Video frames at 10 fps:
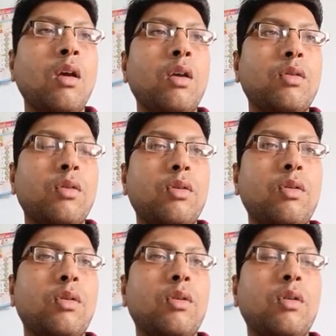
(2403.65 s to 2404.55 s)

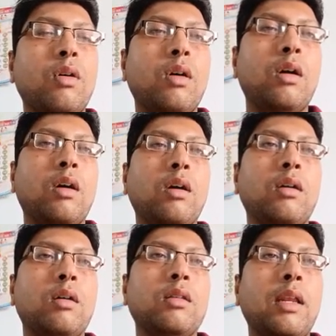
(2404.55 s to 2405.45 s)
So
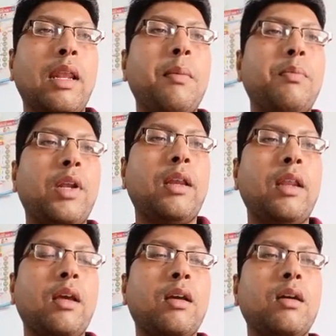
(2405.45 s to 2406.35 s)
the LAMP
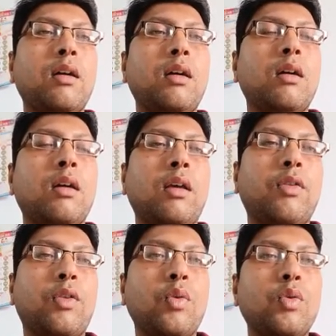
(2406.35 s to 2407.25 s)
technique
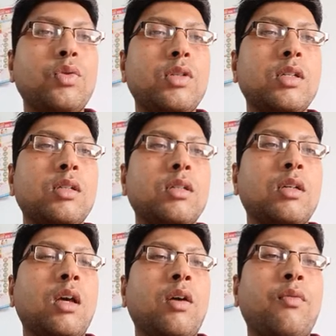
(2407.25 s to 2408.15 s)
is used
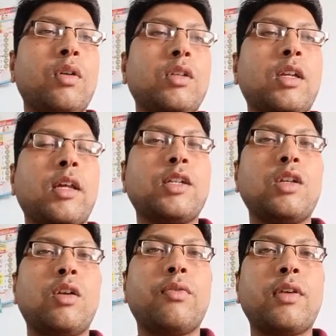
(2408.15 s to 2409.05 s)
for the
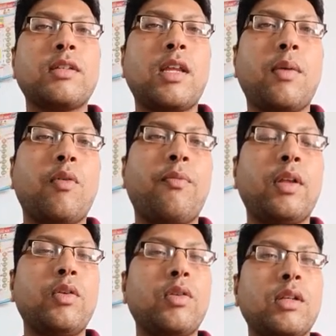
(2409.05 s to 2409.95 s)
detection of such type of
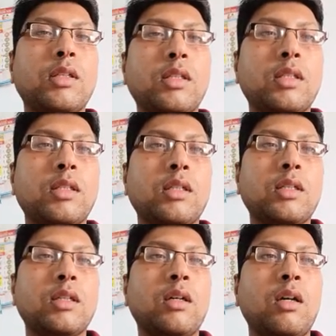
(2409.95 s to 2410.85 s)
pathogens
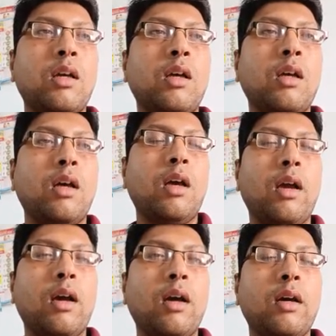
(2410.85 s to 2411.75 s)

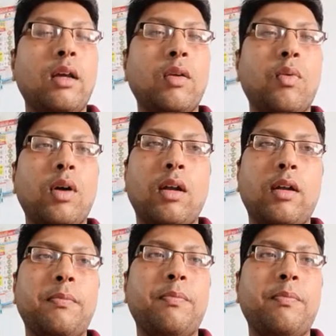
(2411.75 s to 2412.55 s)
in the world.